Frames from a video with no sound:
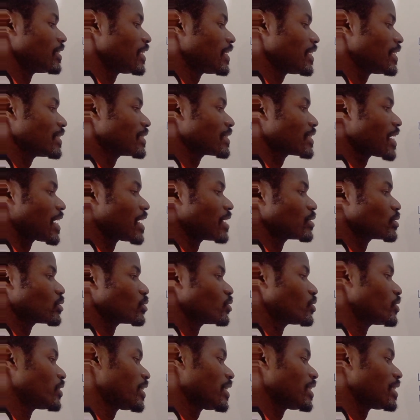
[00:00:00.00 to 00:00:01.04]
Days
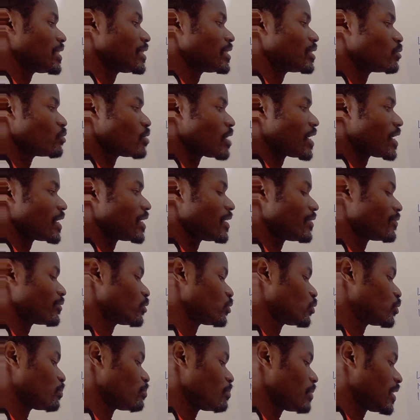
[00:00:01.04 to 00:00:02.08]
cancel days, we are left
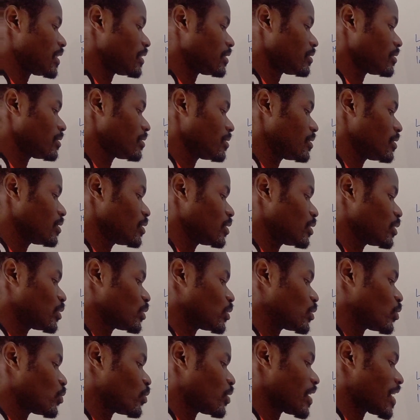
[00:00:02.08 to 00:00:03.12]
with men.
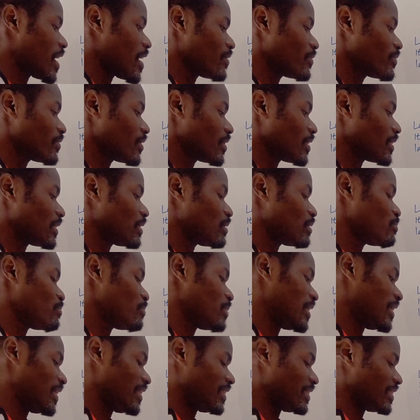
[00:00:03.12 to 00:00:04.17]
So we have 3
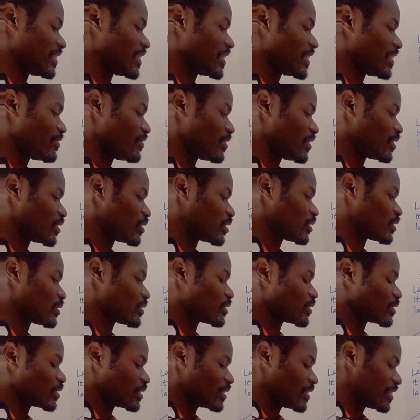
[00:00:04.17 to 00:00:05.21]
men giving
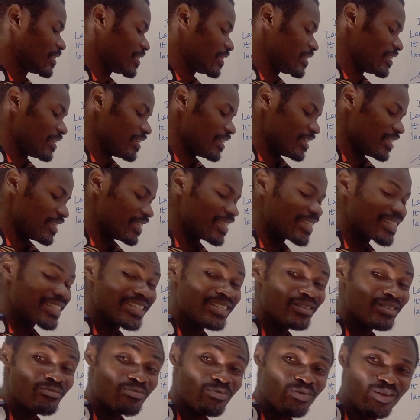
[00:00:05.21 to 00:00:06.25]
us this
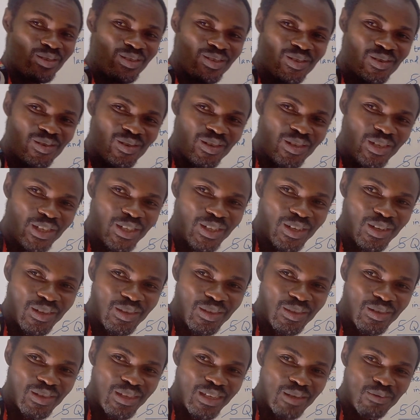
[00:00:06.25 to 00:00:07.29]
simple solution
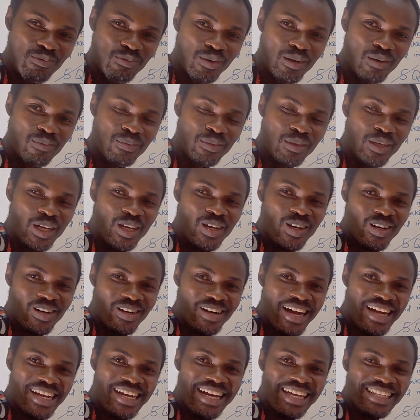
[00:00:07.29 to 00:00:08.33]
to this problem.
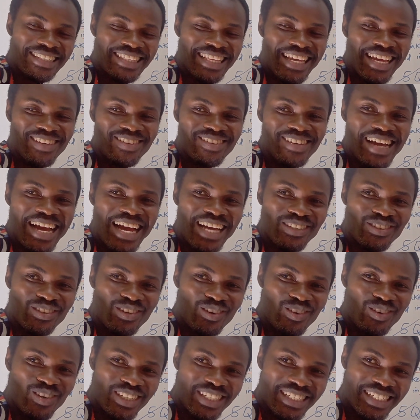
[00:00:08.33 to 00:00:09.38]
Alright guys, now you guys
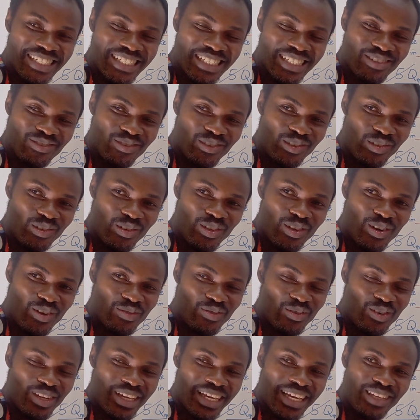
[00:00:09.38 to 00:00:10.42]
are watching this video,
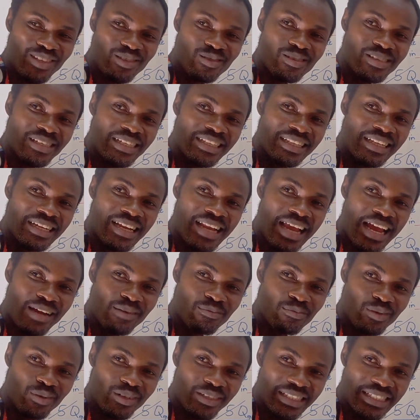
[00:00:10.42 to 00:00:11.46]
don't forget to hit the
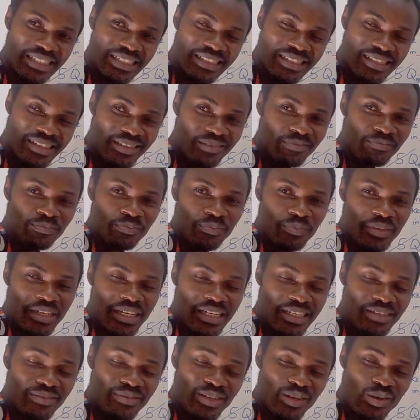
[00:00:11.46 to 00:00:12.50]
like button,
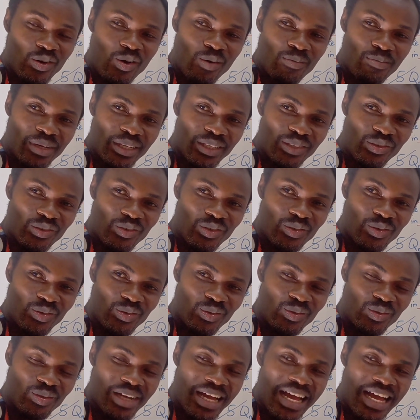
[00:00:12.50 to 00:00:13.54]
leave a comment or
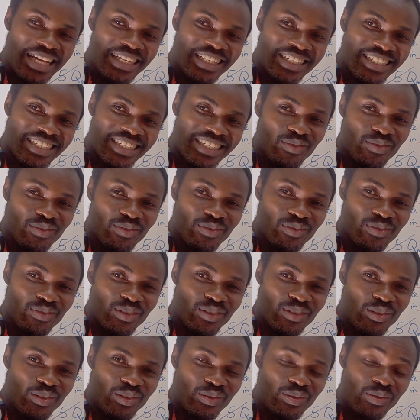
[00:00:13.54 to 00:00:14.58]
two, and share this
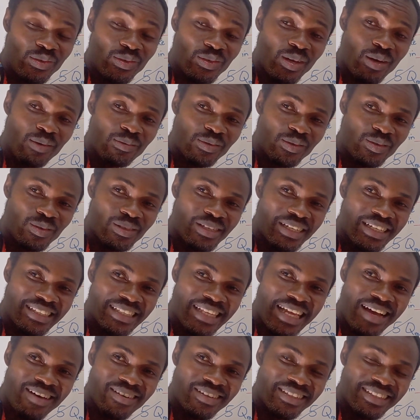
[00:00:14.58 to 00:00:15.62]
video to some
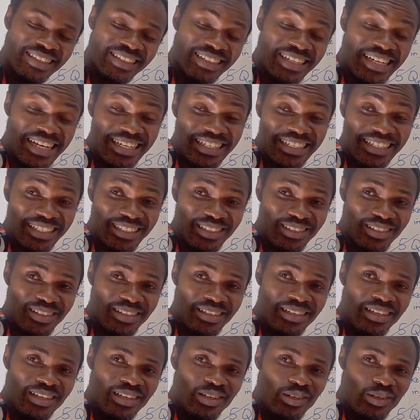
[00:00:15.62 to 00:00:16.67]
students out there that needs
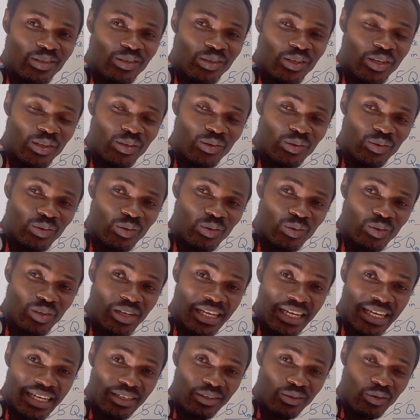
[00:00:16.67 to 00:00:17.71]
to
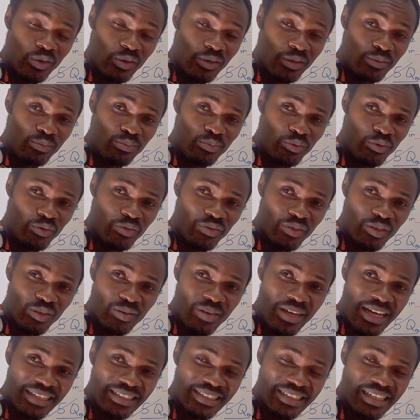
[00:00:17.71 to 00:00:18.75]
learn or improve
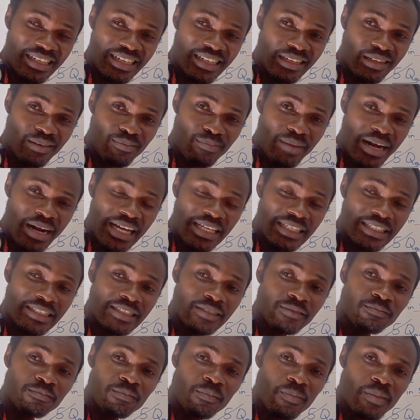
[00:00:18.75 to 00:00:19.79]
visual skills in math.
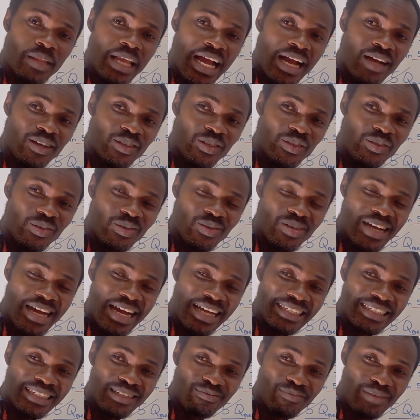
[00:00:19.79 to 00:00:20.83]
I'll see you
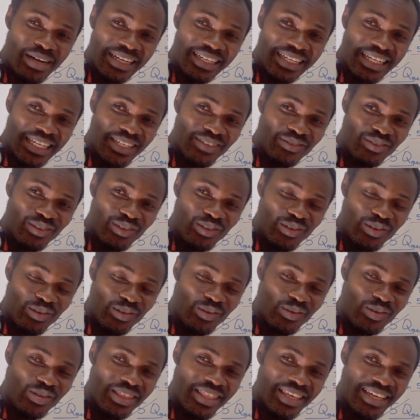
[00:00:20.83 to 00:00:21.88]
guys in my next video.
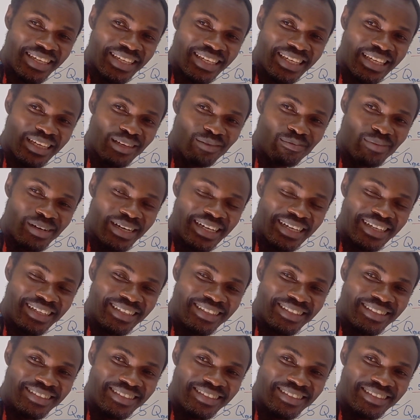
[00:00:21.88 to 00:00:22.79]
You take care. Bye.